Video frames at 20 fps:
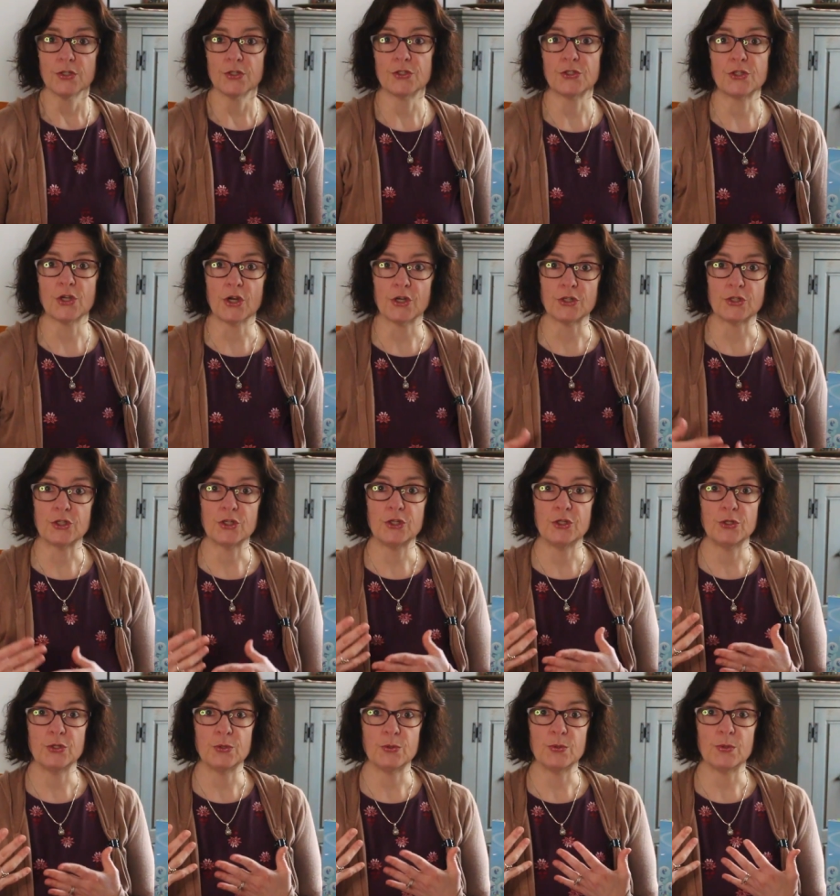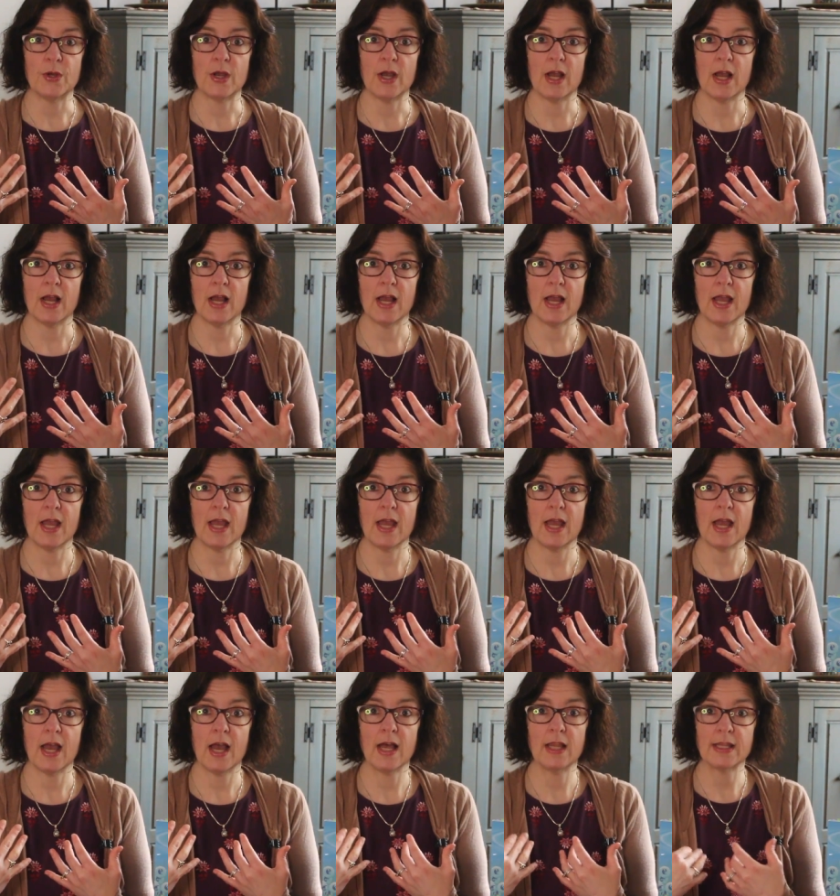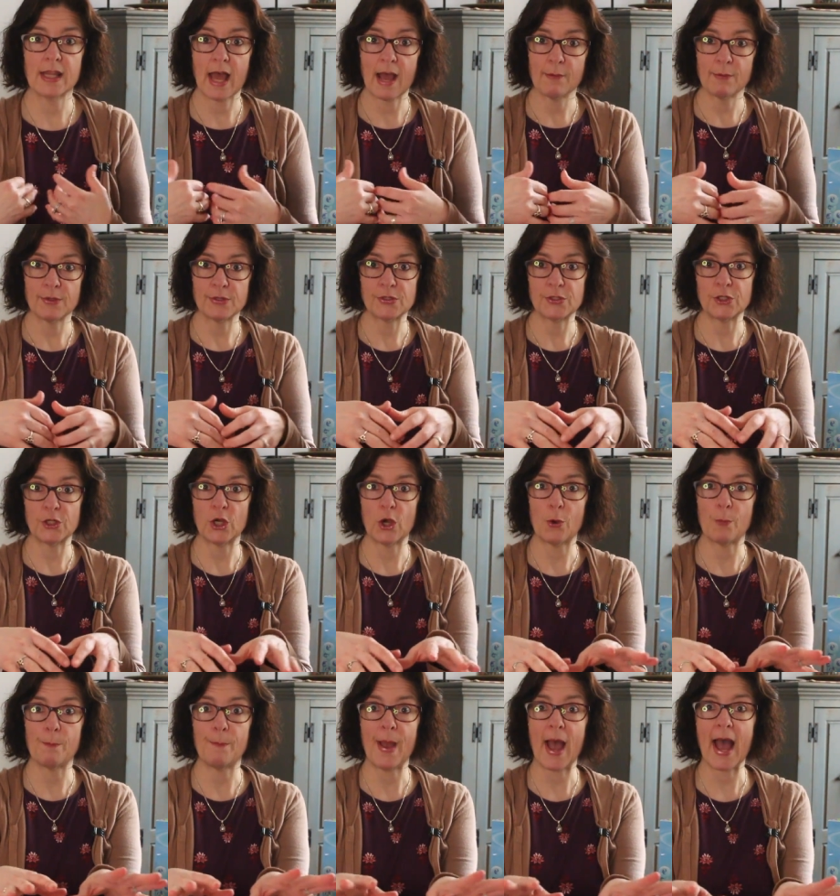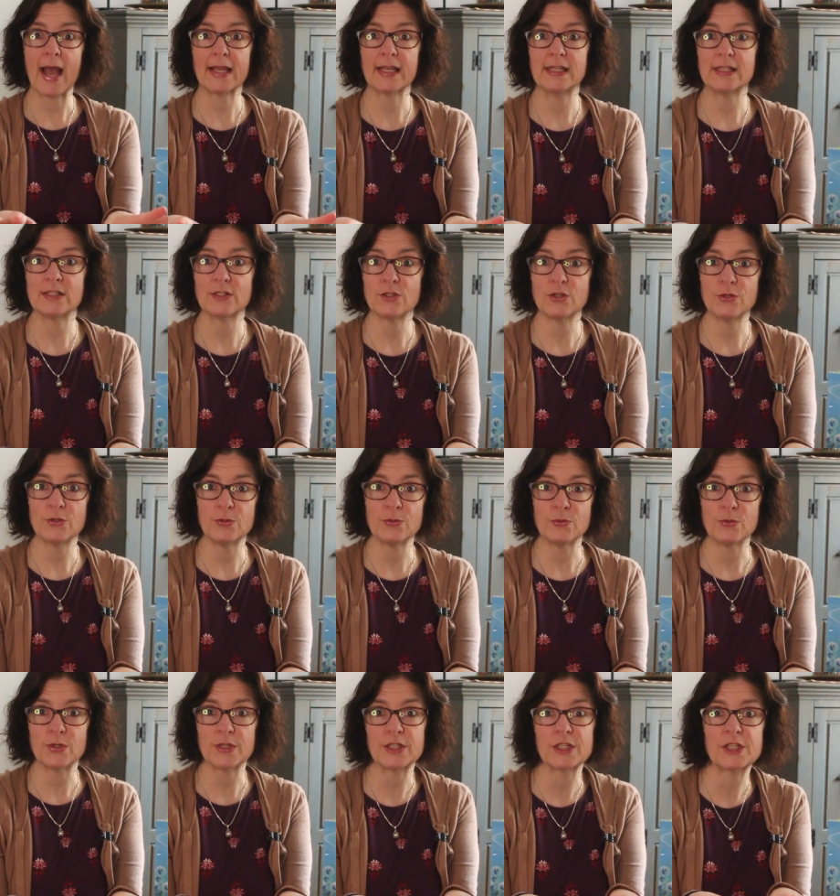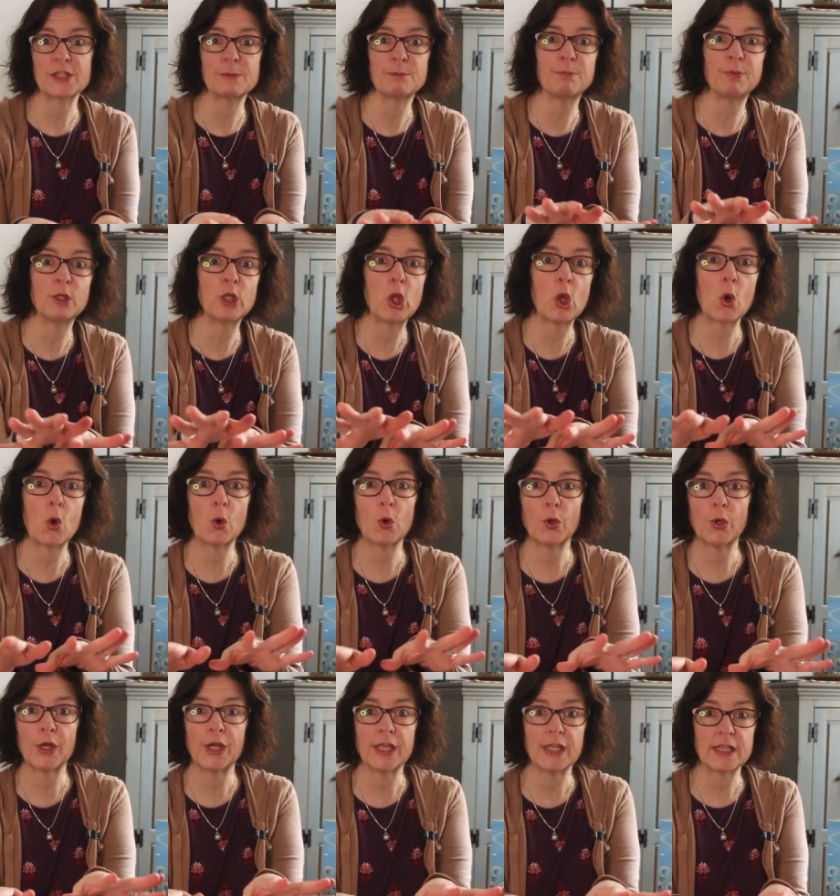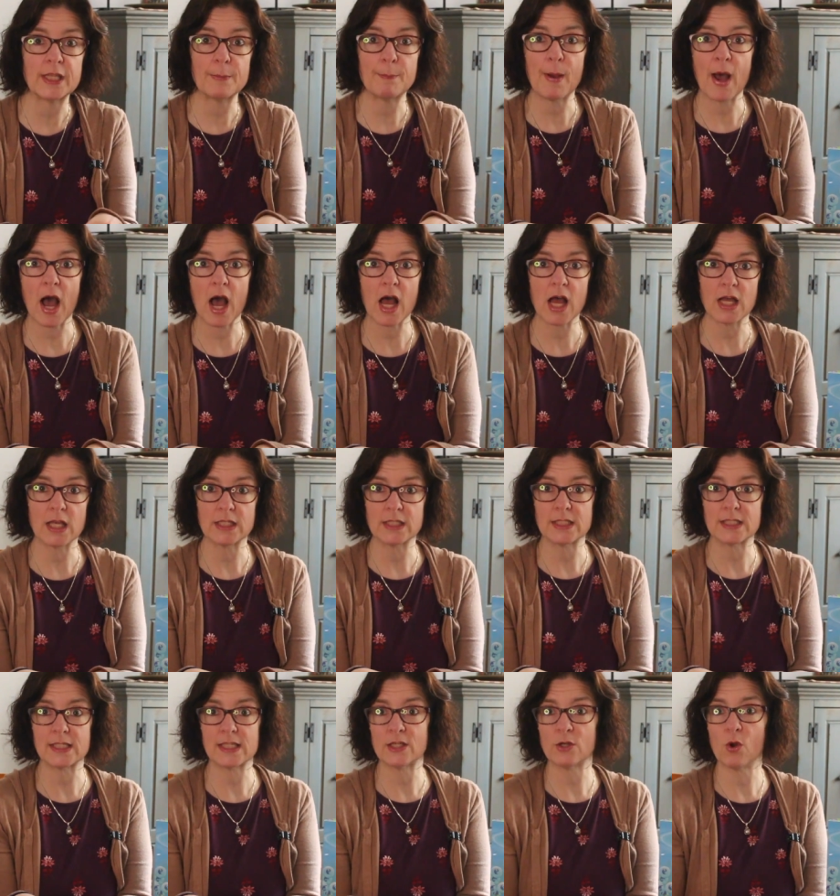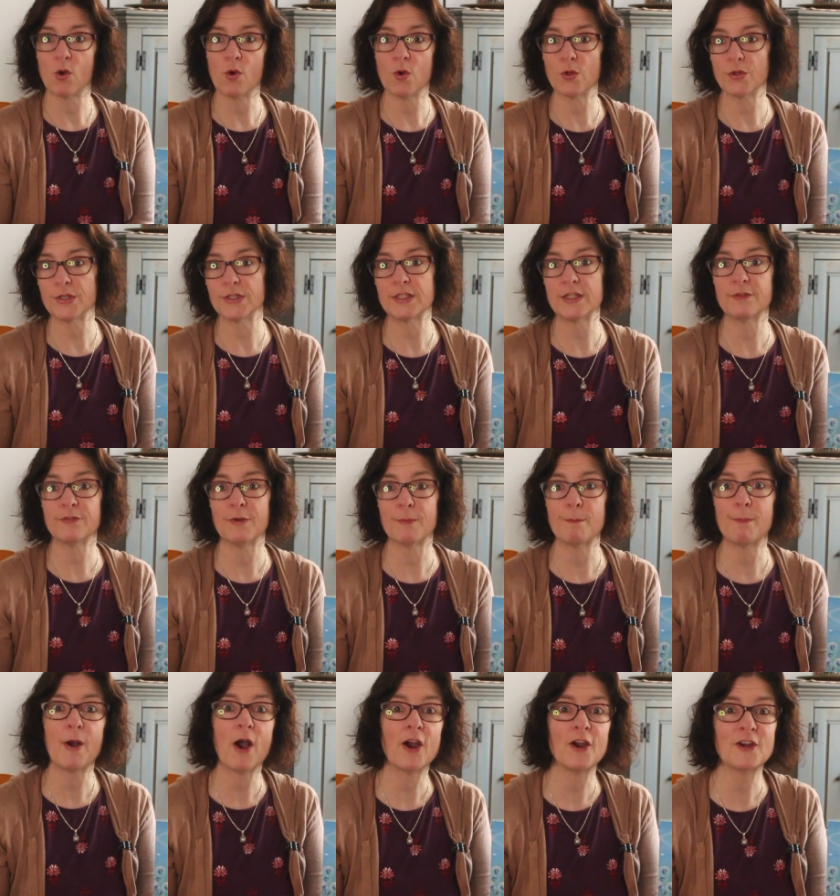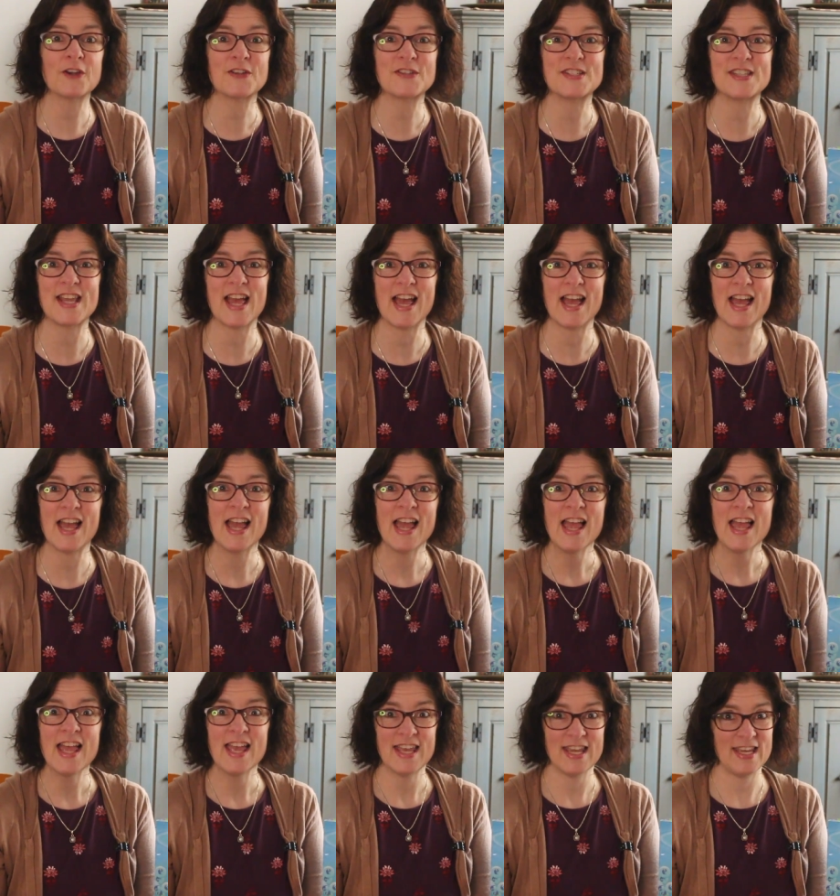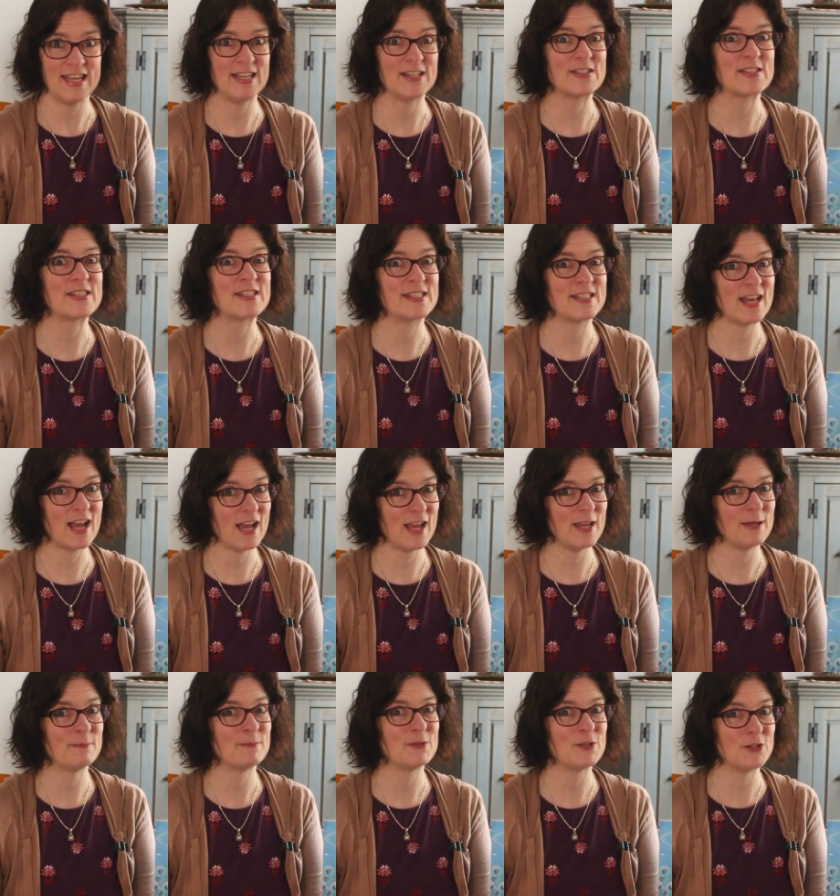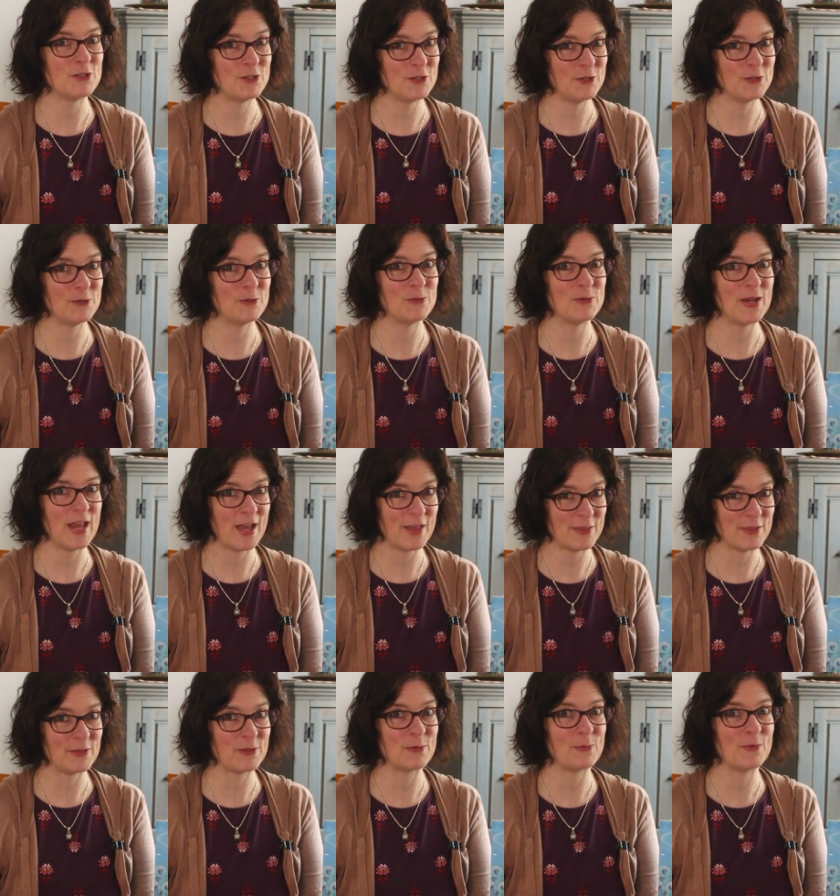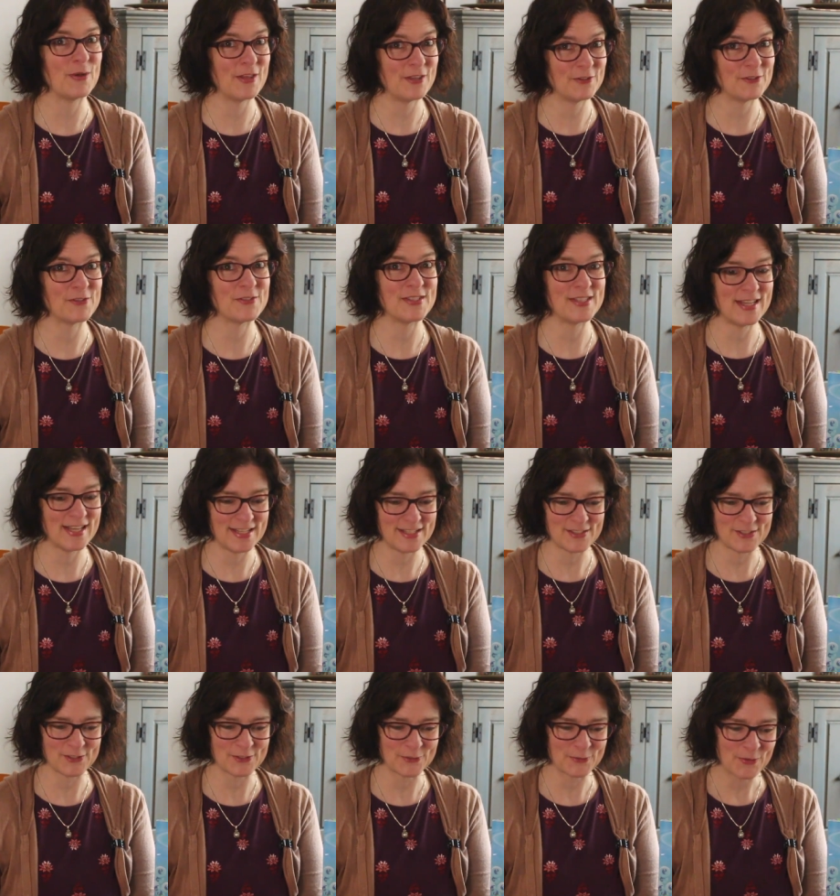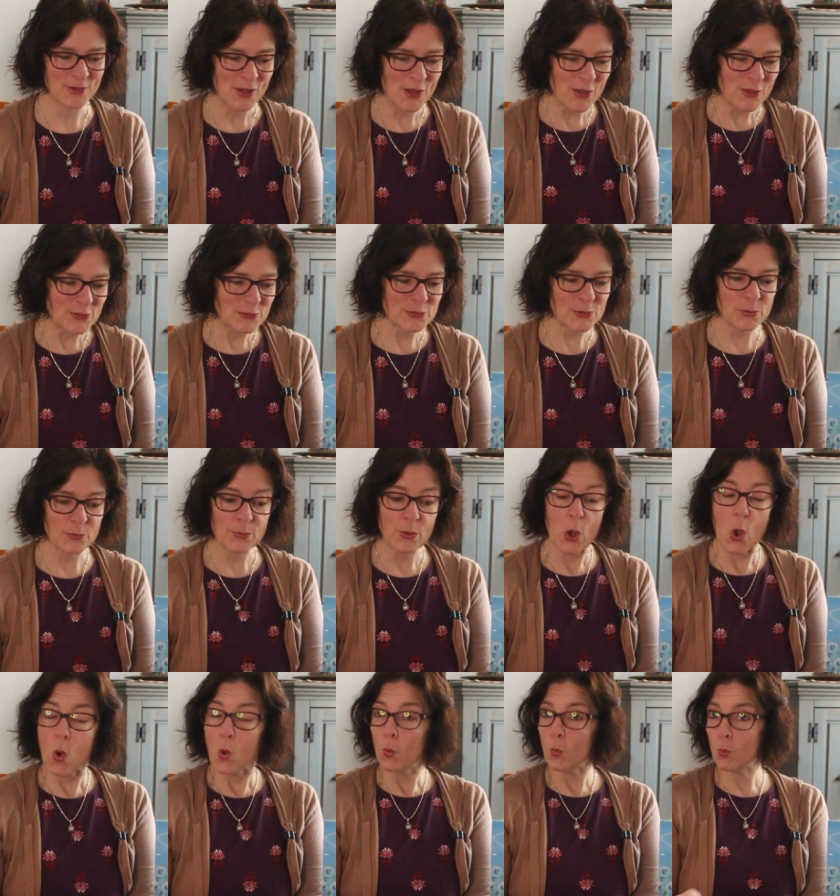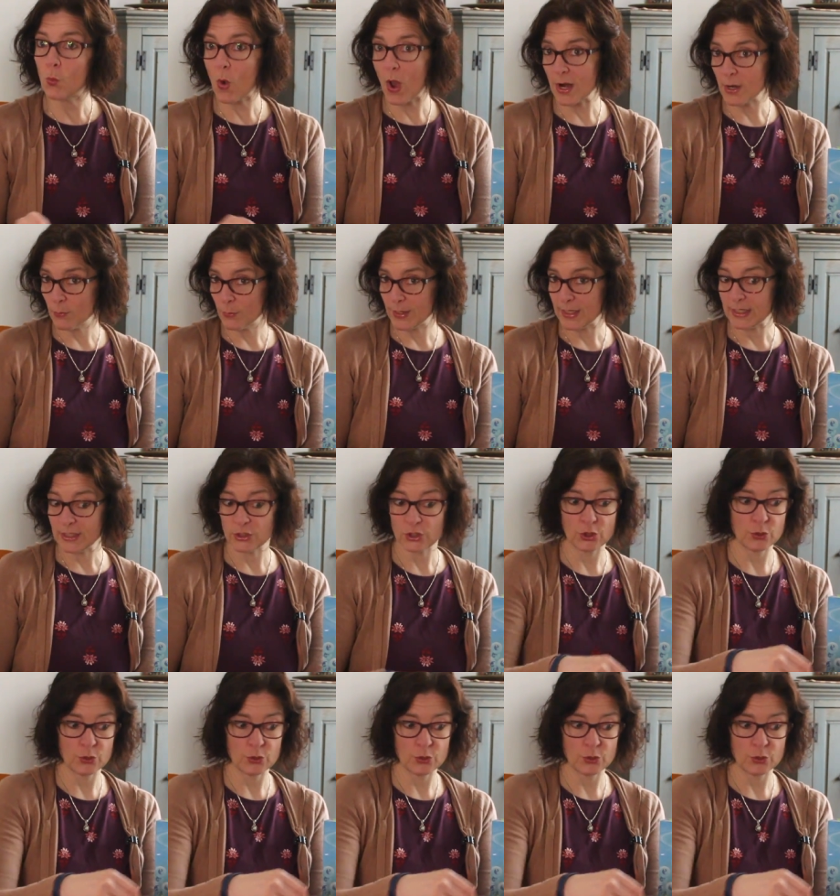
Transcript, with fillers: start to allow us to go back into exploring the ponds and all the different parks that it's time to do now that the weather is nicer. So why don't we